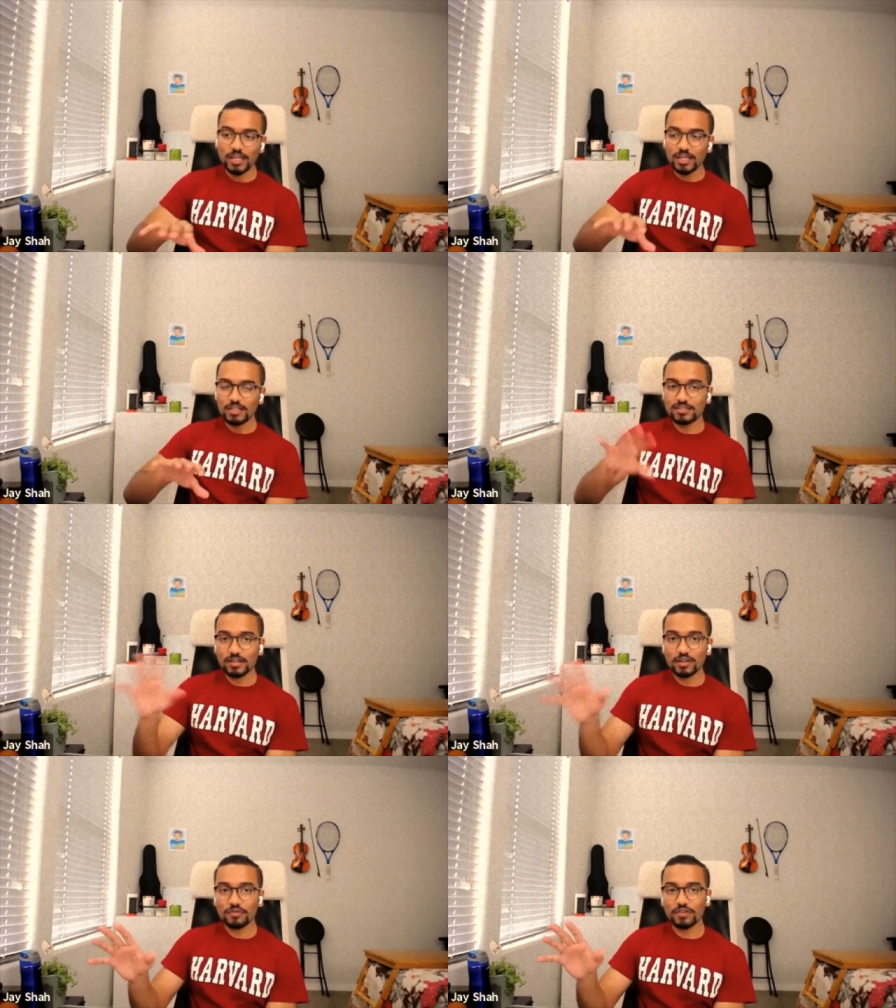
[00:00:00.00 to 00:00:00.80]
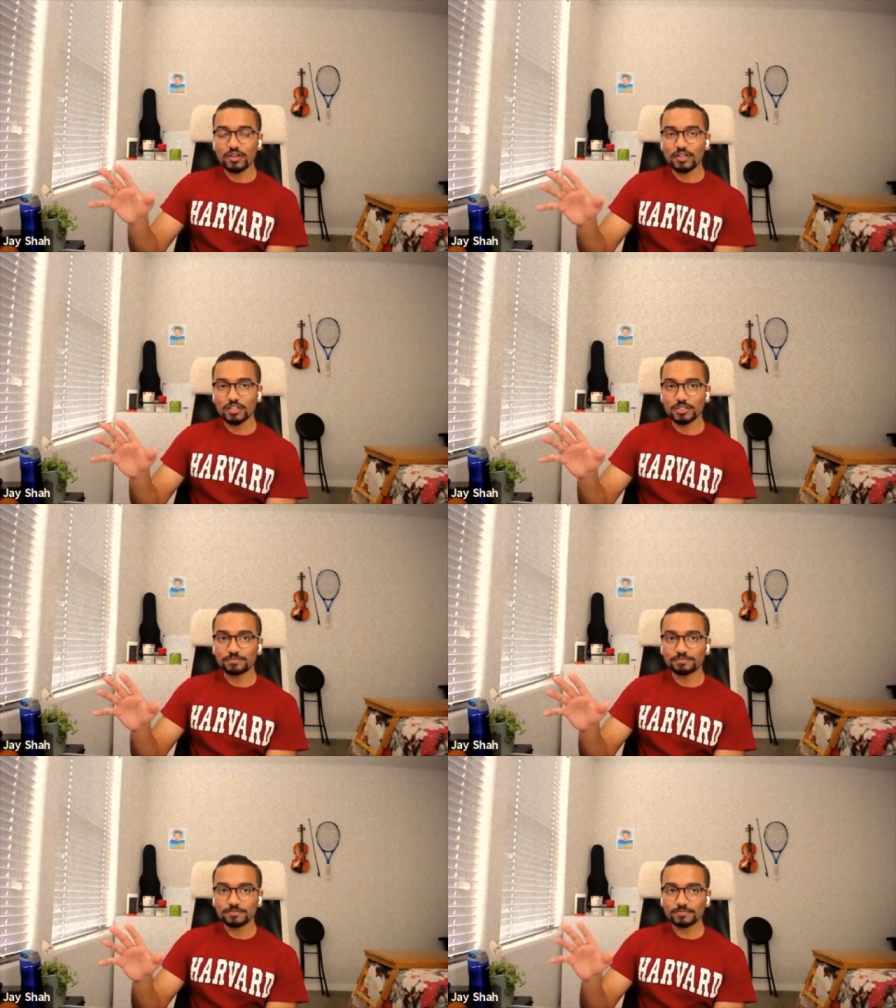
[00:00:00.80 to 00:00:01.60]
instead of
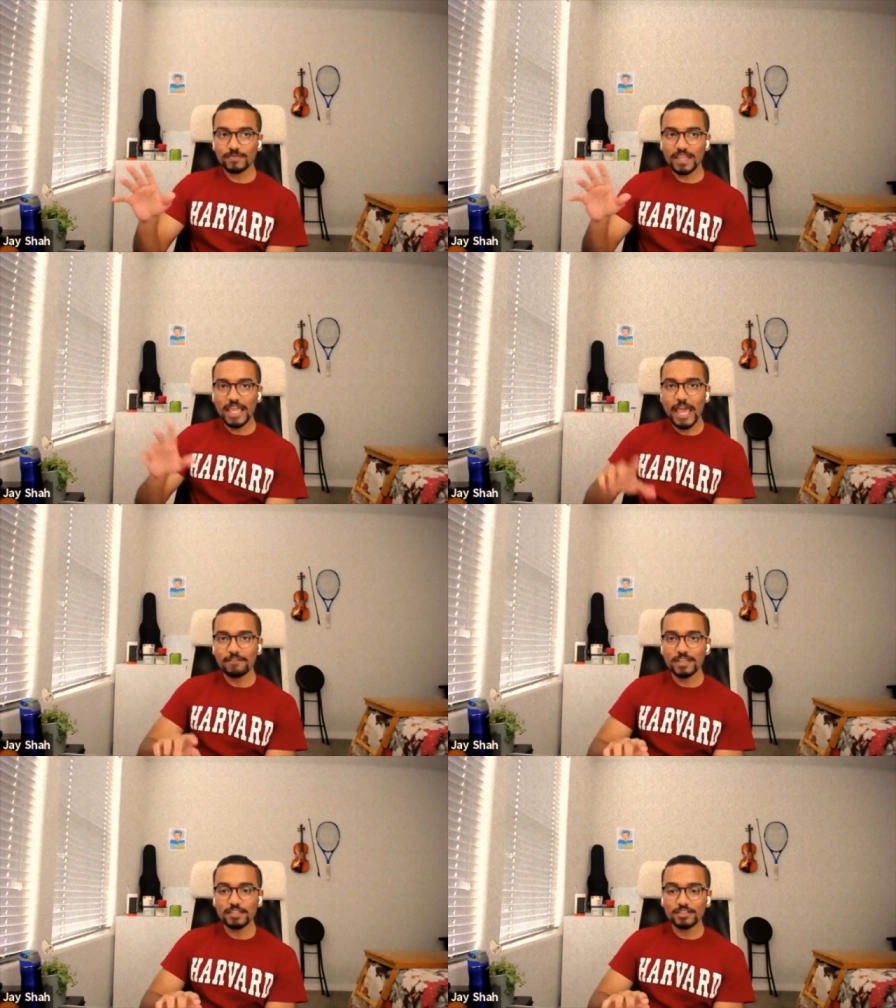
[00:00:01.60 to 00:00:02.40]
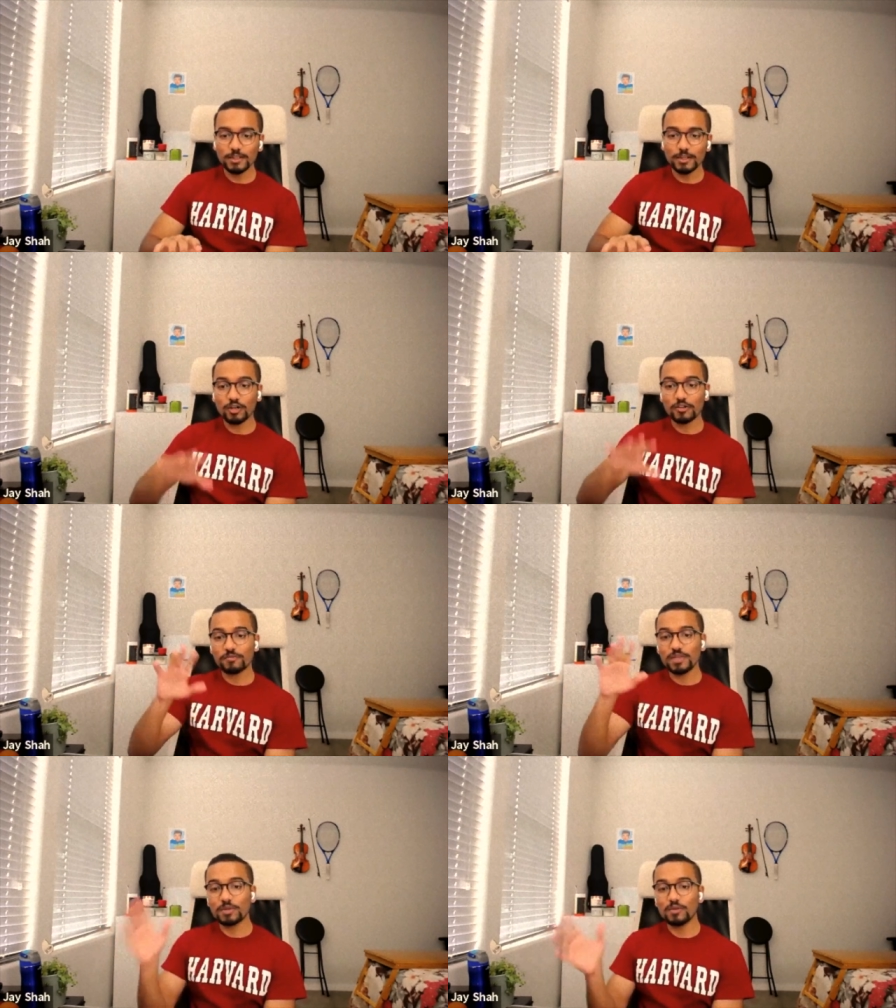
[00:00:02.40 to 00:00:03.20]
um, having a lot of
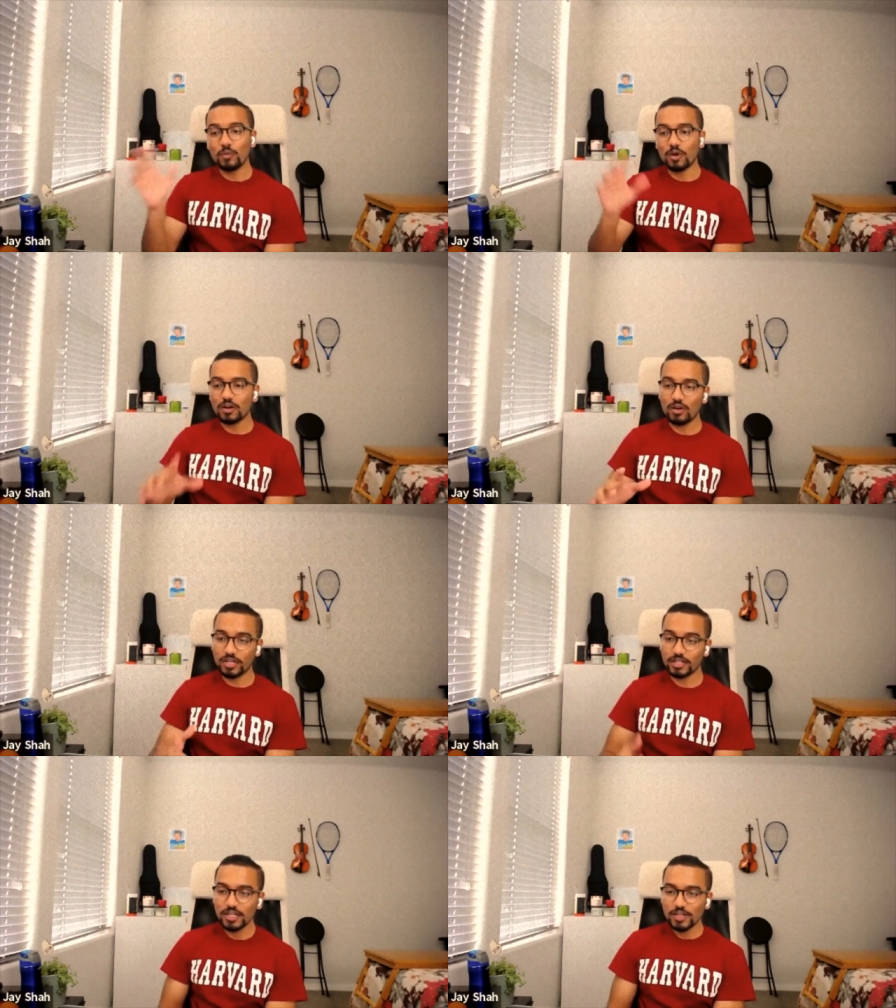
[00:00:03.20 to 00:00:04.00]
people work on it.